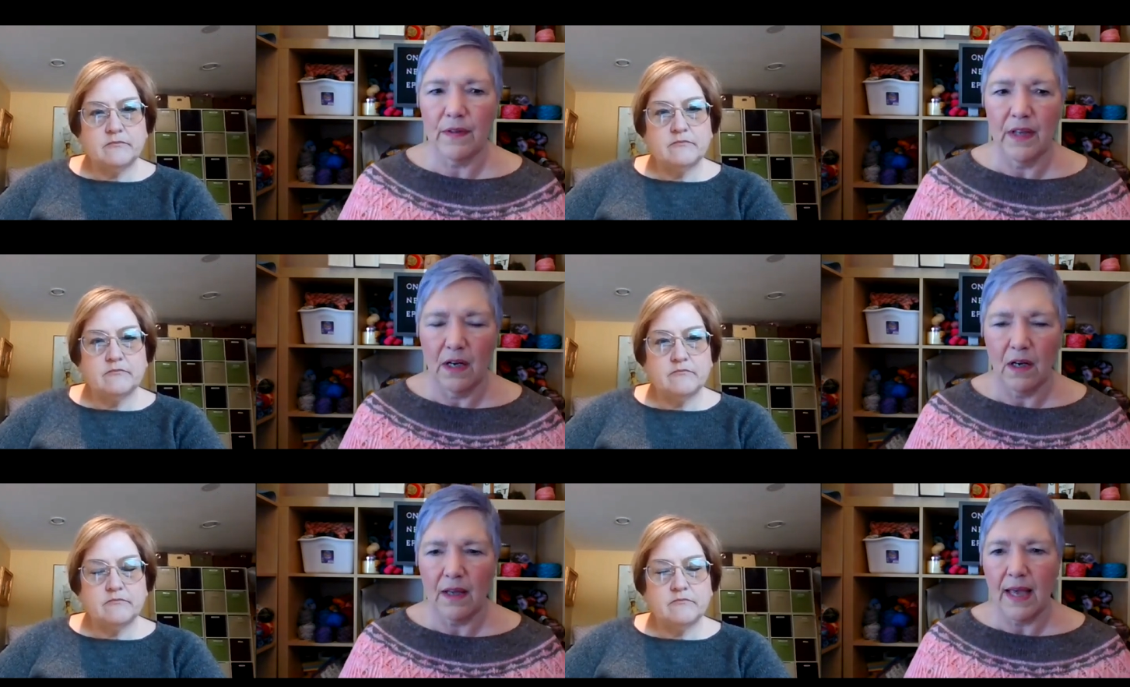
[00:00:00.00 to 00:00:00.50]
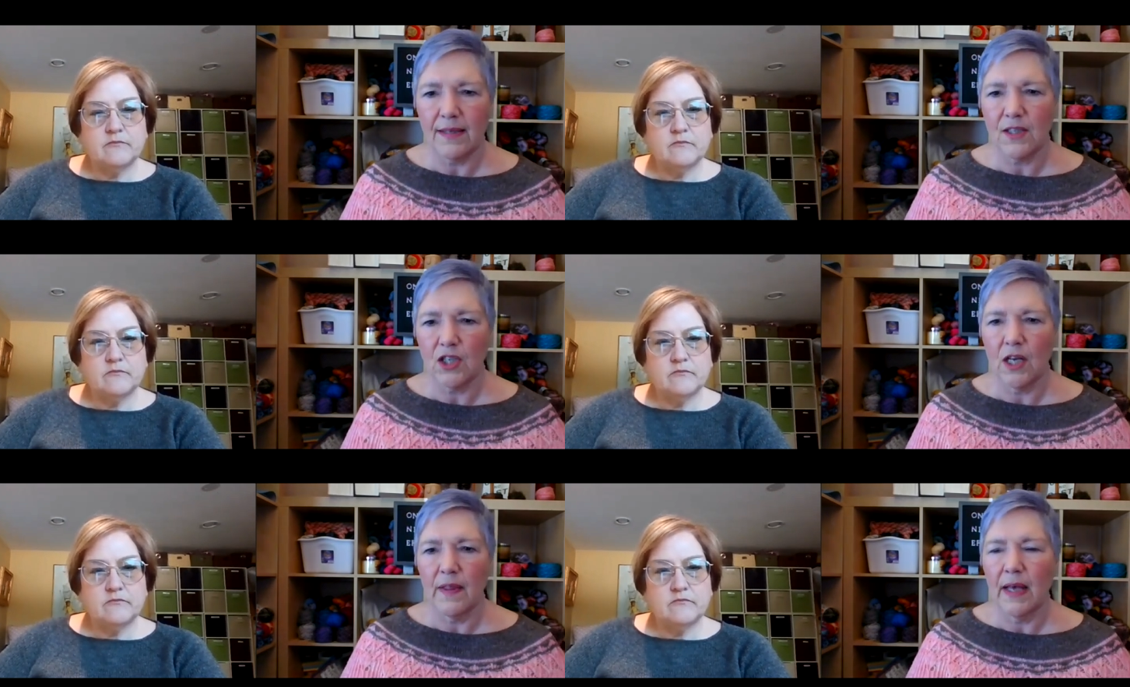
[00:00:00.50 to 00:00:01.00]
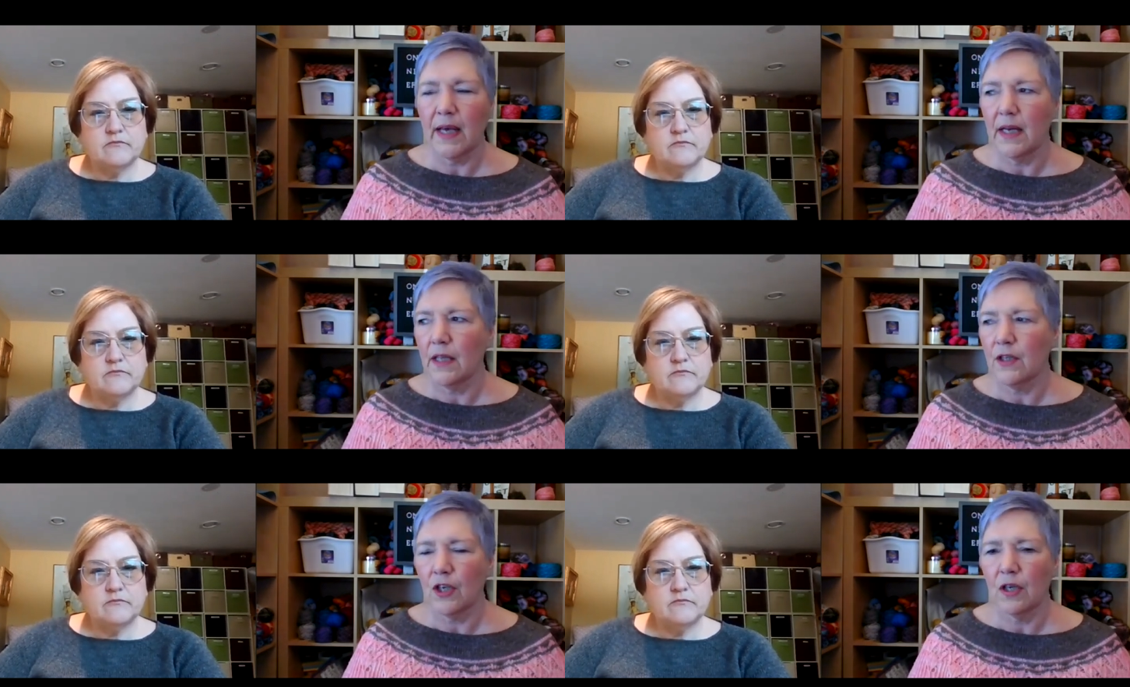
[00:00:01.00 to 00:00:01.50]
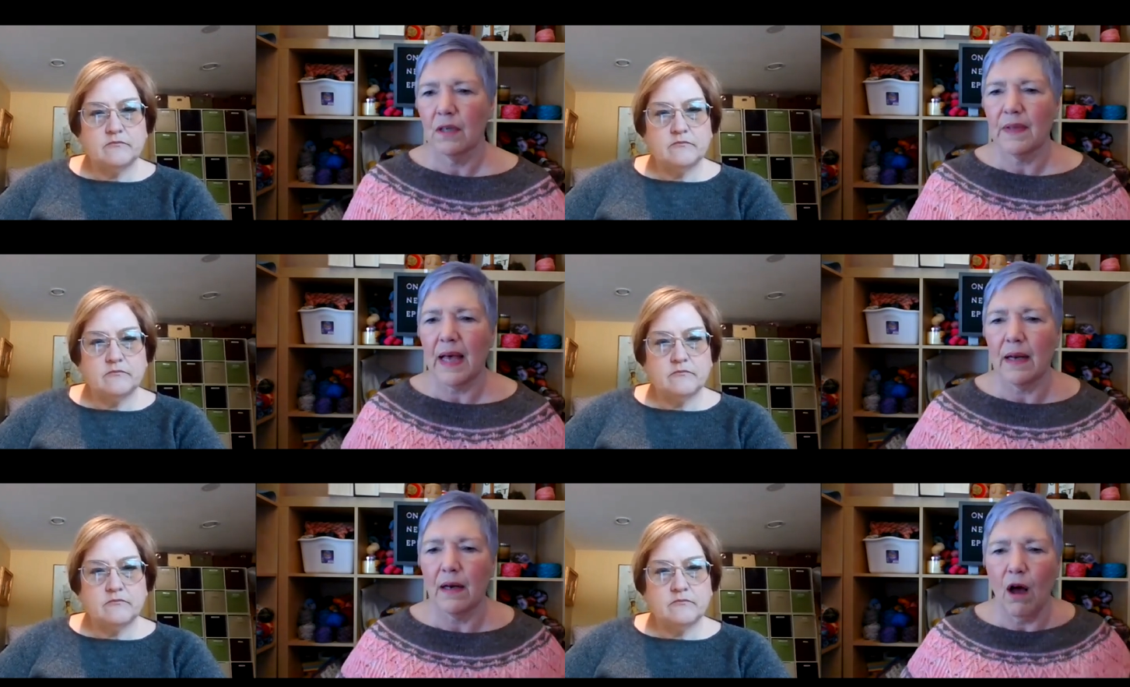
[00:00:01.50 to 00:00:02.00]
Speaker 1: then I'll cast on that other
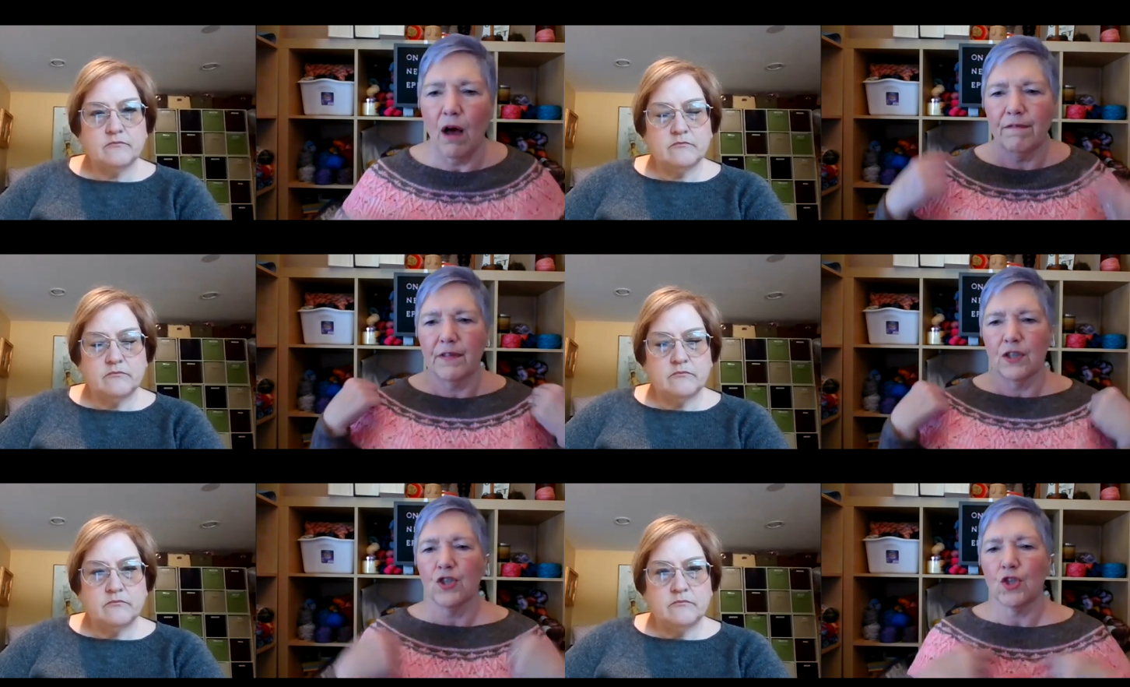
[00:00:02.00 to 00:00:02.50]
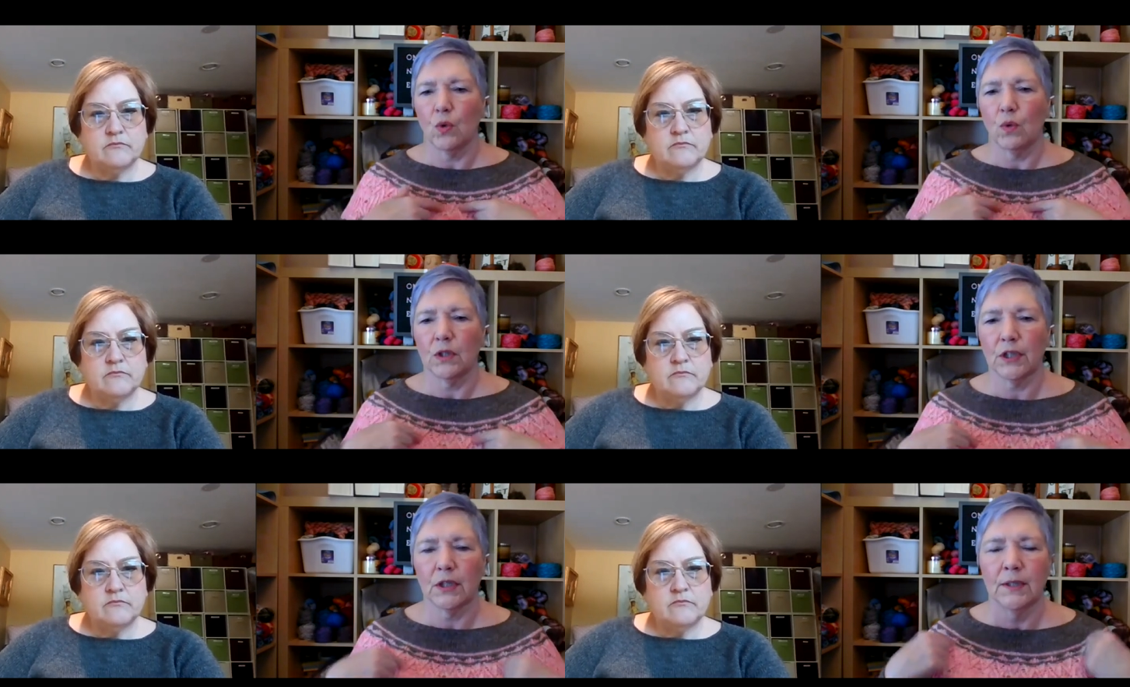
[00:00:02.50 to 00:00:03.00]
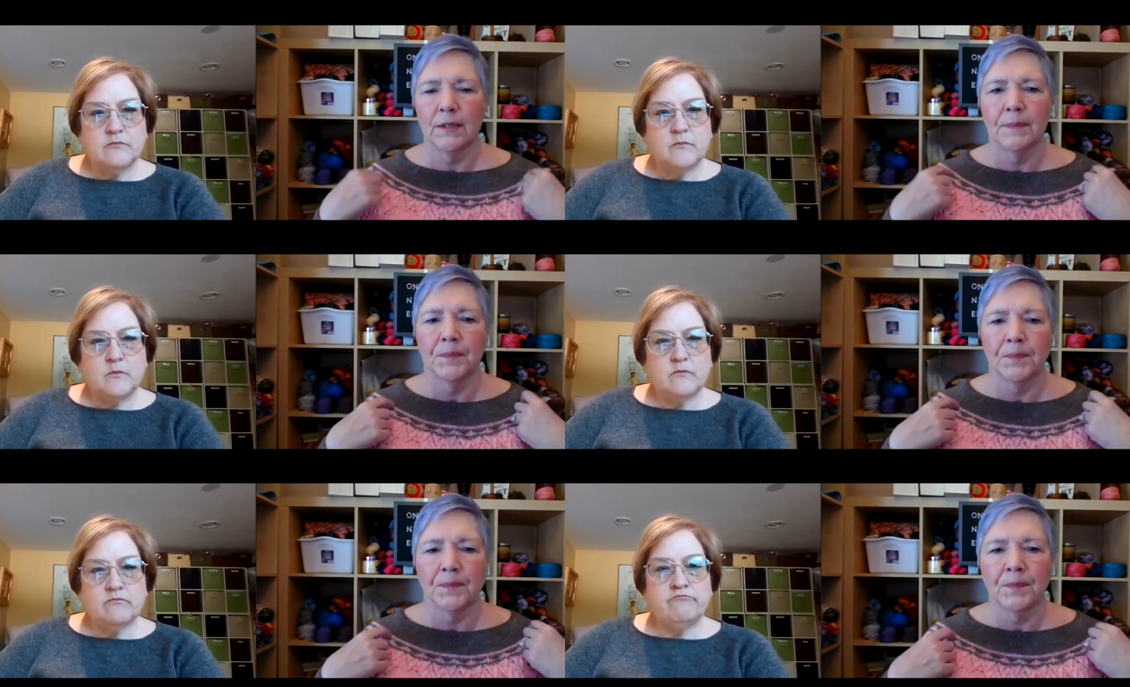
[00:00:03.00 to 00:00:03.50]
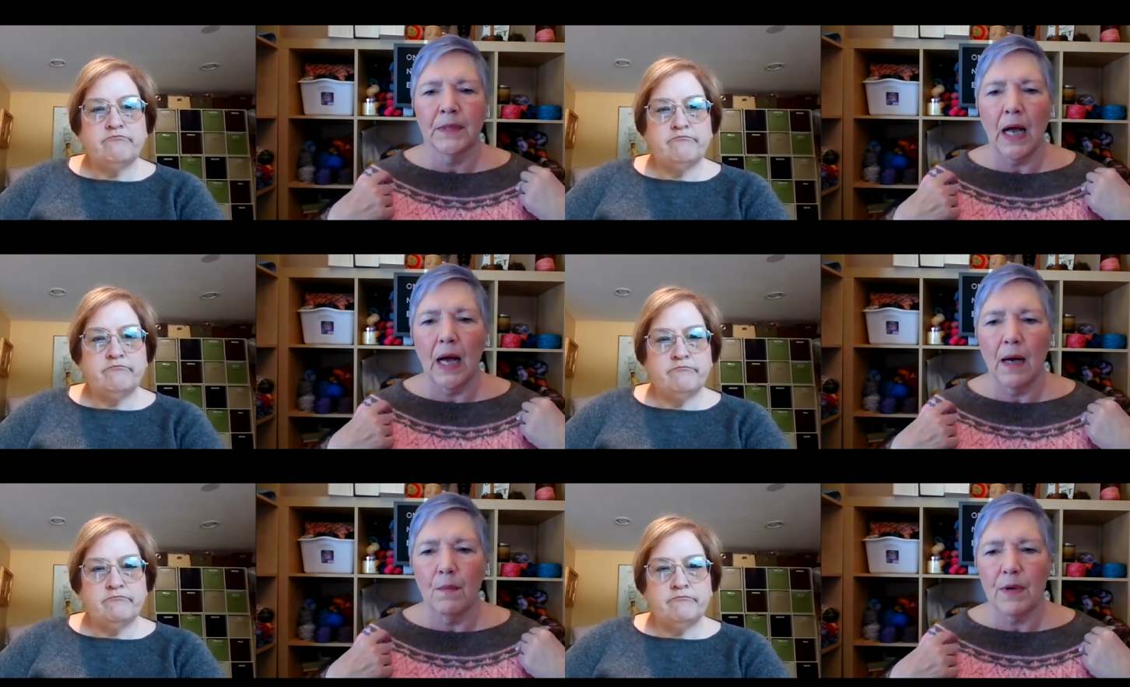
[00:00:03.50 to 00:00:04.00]
that off the shoulder mm-hmm.
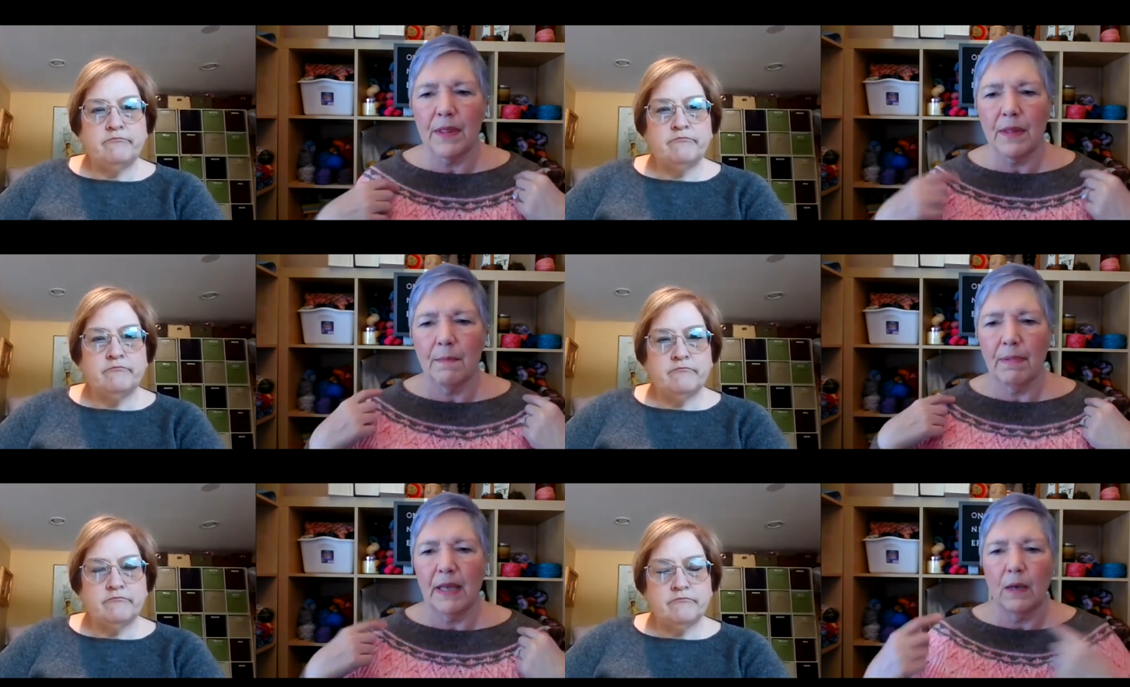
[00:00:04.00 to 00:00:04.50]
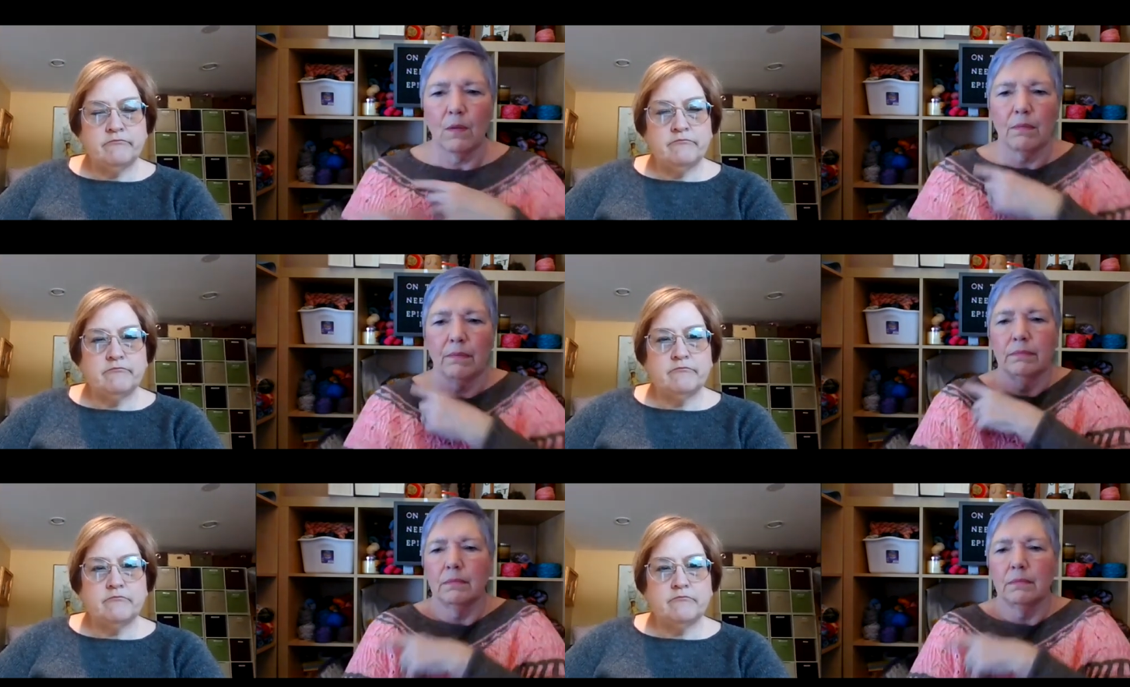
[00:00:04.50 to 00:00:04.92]
uh, with the big,